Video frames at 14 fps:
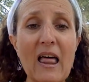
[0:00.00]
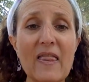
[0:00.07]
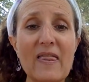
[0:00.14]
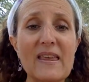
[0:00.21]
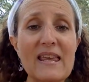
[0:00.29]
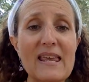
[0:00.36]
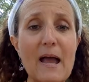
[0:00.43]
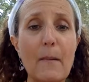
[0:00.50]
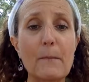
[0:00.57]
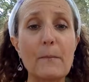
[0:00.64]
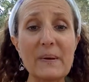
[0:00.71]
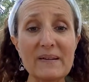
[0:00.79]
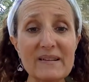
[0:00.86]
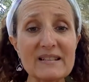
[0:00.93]
the
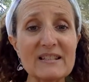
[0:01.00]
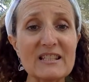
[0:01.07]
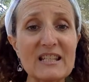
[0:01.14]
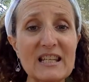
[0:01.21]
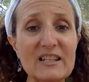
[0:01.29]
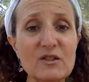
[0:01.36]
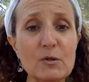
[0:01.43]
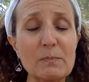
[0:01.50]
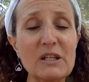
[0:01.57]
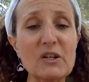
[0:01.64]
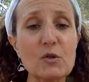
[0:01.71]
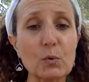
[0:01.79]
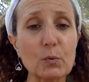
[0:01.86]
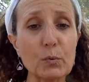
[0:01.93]
ability to be
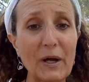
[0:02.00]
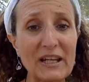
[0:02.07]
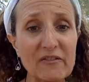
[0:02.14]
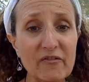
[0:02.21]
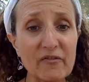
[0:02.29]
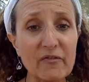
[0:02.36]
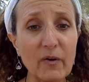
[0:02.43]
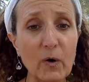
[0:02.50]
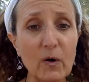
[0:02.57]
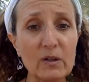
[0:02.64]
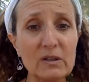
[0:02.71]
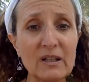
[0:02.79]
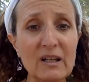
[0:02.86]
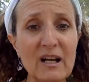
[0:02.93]
grateful,
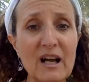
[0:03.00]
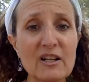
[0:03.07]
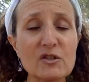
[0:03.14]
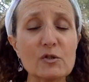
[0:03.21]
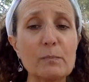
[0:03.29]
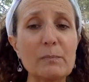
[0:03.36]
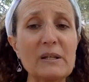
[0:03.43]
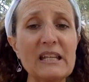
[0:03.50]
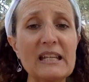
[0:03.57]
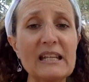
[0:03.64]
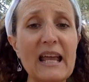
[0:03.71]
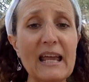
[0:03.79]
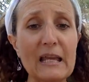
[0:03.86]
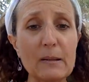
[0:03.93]
to
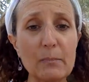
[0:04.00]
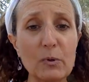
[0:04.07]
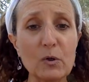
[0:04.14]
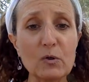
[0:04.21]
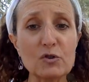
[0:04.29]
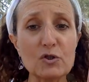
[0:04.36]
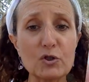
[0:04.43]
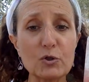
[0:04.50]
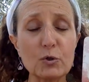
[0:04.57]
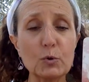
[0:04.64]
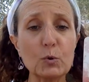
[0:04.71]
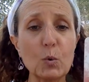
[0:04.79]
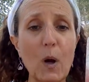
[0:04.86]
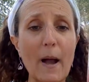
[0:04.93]
be able
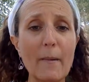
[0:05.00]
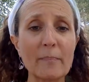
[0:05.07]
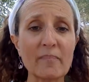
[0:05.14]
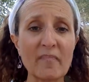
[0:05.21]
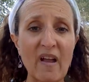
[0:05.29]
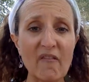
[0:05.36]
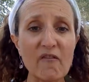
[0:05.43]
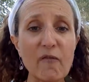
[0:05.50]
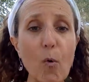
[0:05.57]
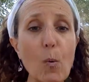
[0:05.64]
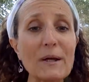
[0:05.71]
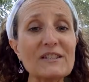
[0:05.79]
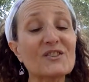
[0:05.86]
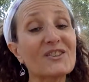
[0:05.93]
to
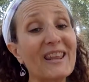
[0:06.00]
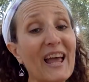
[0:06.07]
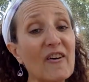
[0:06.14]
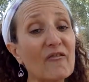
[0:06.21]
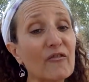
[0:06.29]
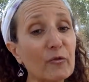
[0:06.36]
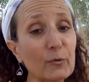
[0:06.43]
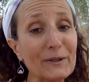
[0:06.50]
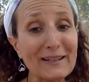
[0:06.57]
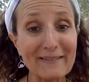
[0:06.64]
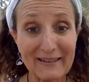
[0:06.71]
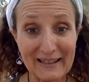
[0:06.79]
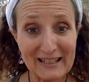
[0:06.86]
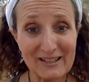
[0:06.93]
voice that
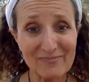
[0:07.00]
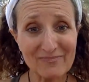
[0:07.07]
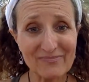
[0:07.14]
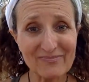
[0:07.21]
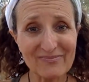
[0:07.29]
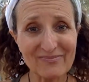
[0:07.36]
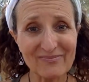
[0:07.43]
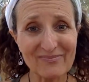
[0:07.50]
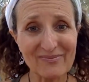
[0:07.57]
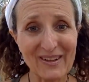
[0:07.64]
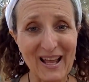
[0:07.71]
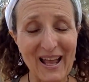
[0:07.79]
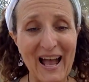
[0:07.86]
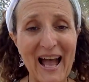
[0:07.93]
freely,
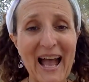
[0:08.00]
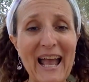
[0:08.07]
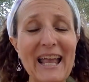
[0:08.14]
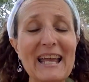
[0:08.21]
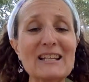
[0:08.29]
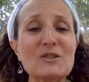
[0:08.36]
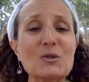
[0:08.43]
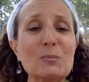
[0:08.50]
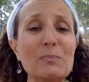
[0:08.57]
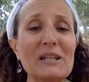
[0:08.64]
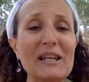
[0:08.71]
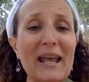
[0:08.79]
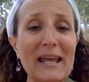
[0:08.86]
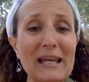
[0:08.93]
and to
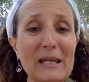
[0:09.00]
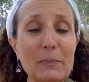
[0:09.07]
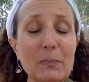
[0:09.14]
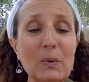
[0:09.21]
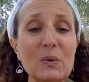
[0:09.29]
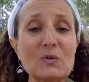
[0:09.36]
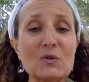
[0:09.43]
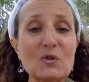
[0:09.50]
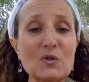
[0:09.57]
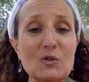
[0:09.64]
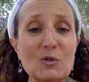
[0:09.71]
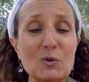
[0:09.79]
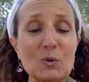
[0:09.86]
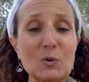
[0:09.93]
be able
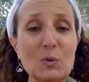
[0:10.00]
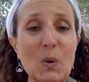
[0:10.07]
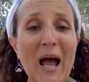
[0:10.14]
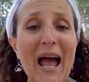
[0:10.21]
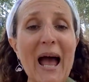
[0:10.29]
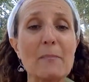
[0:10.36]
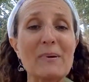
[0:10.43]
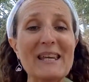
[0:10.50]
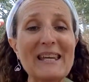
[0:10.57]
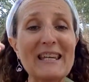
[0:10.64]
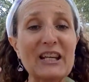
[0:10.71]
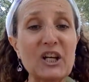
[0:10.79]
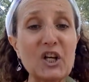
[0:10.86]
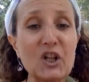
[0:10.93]
to be
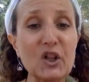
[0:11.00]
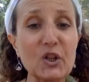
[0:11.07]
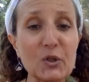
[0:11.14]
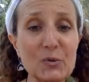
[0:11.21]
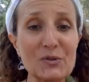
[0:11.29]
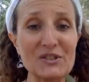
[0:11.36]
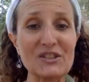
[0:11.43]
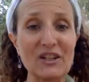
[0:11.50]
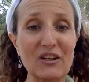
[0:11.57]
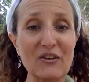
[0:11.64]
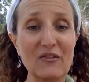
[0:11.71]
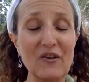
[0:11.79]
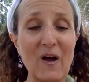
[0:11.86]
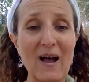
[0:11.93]
inclusive
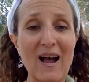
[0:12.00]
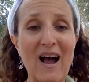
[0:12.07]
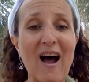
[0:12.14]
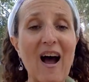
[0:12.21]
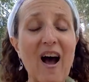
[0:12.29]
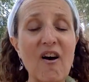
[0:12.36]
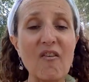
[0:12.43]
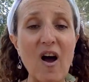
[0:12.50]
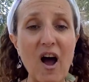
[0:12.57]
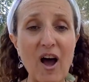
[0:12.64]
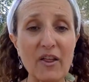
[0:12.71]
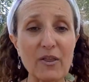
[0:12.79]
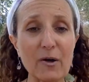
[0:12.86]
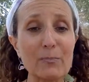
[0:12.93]
of
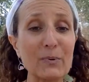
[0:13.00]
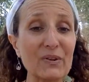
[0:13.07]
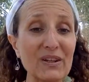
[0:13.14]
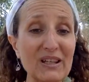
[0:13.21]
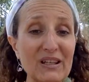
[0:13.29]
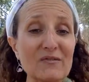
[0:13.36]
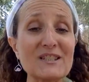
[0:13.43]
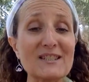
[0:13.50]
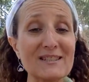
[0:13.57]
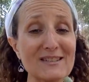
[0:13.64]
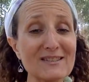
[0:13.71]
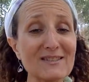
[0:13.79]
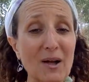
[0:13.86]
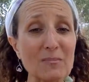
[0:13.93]
other belief
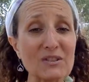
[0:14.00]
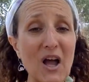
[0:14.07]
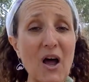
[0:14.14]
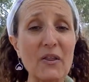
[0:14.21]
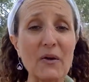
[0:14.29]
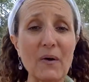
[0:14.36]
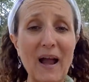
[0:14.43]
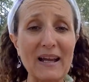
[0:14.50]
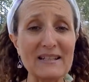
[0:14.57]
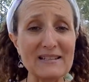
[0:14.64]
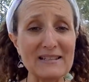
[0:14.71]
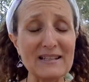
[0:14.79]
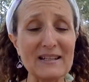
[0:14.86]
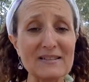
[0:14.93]
systems, other
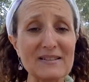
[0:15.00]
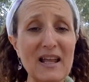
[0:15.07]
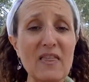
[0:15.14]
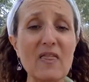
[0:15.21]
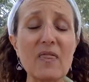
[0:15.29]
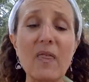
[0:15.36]
ideas, and